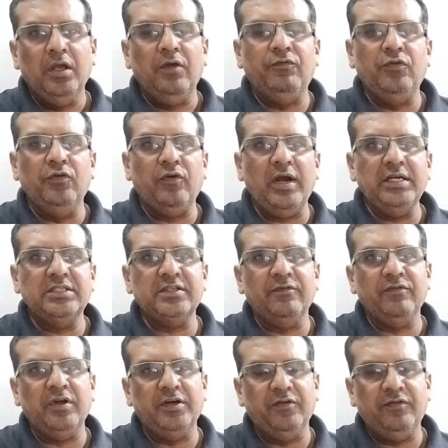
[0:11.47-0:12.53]
If you find
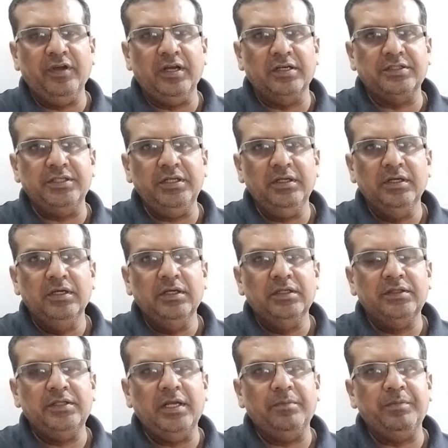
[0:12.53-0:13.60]
somewhere difficulty,
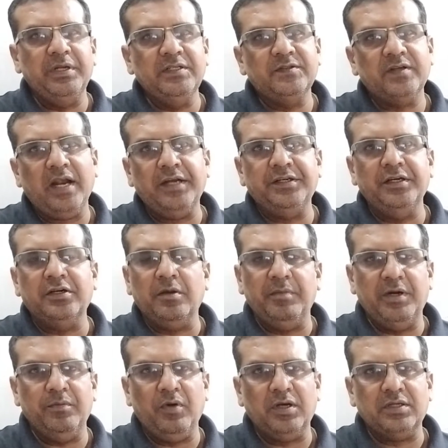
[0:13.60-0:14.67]
then please write in
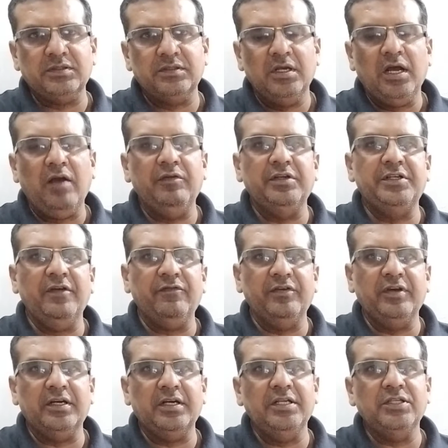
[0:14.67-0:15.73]
comment box. I will
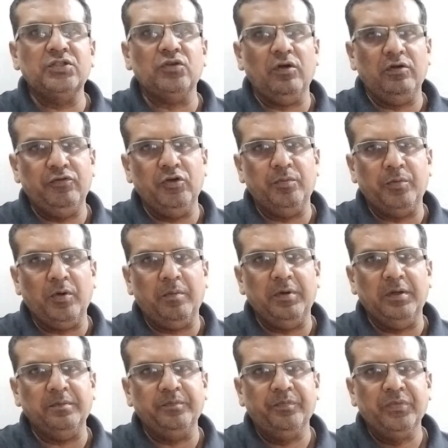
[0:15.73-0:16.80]
definitely solve your
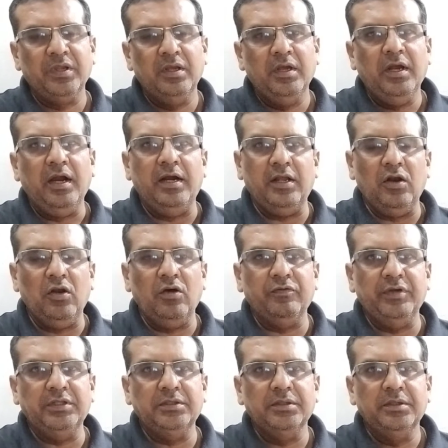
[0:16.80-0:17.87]
problem. And along
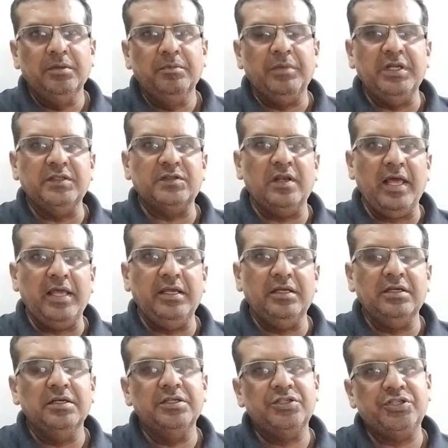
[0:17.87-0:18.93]
with, please
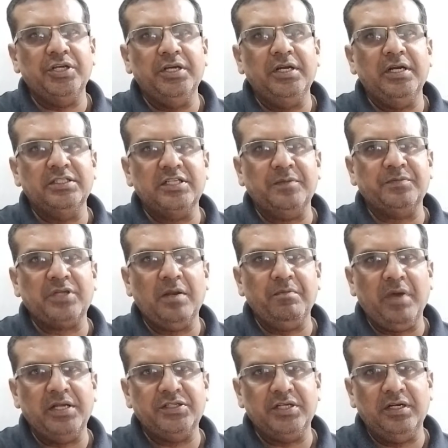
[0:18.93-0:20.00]
like, share and subscribe
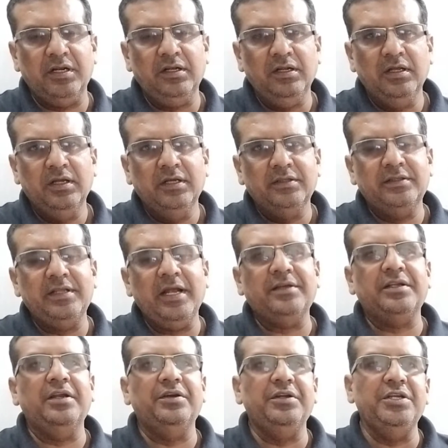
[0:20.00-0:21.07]
my channel
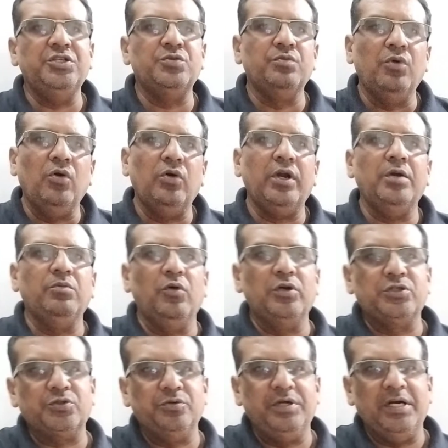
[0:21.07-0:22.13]
that can reach more and
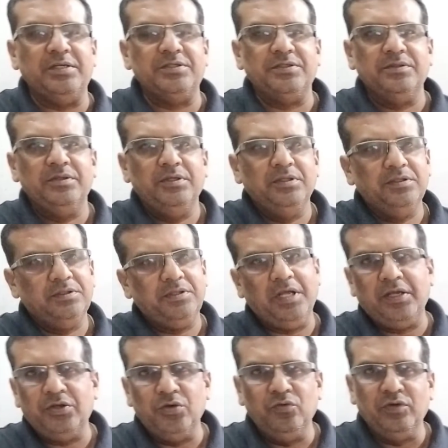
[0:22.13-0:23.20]
more students.
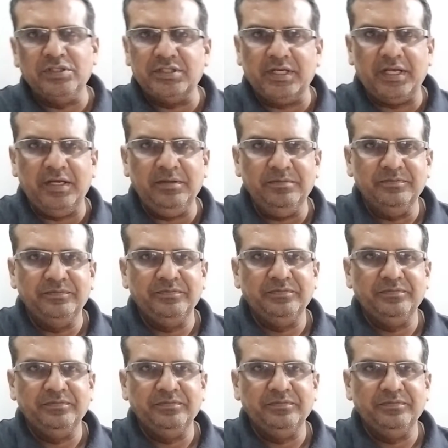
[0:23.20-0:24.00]
Thank you once again.